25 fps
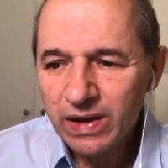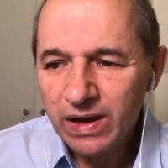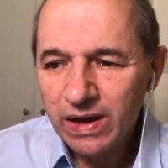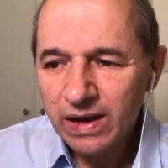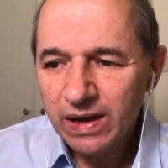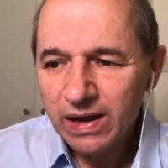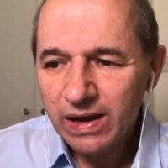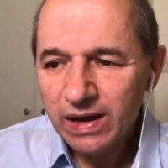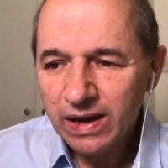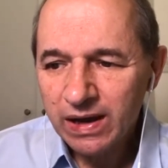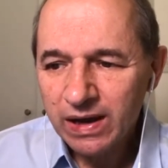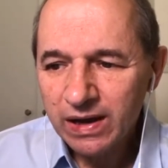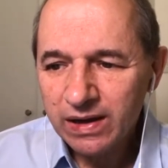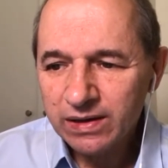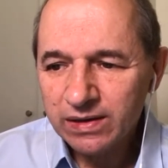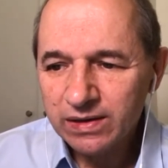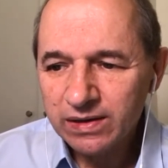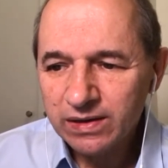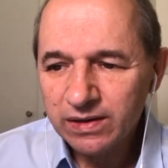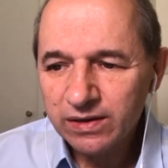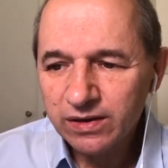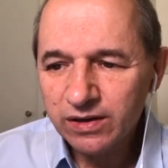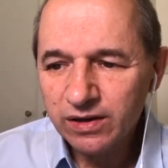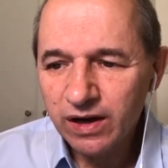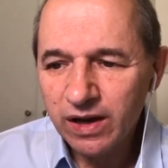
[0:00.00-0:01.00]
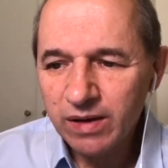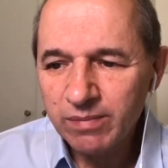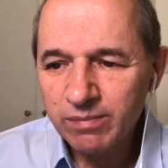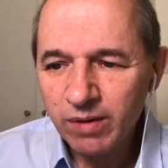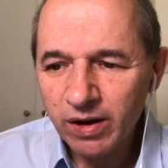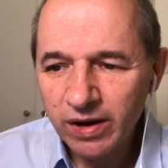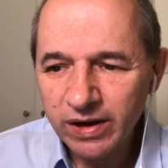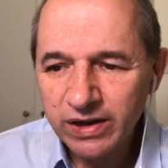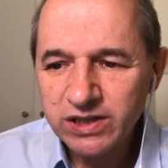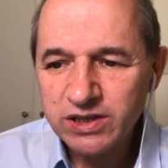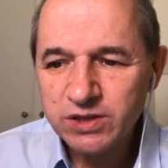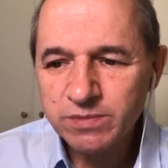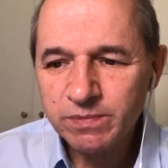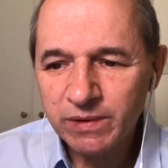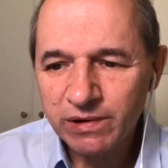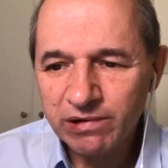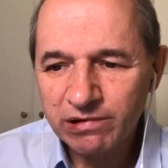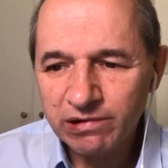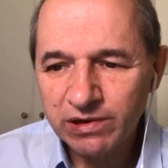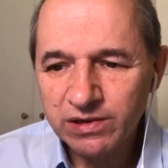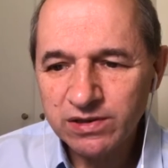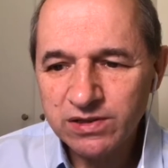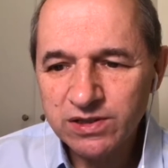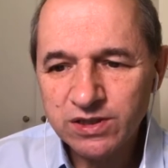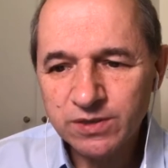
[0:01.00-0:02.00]
And, you know, in my
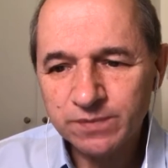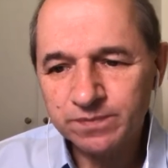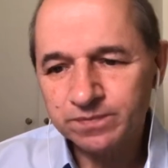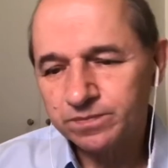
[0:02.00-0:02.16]
experience,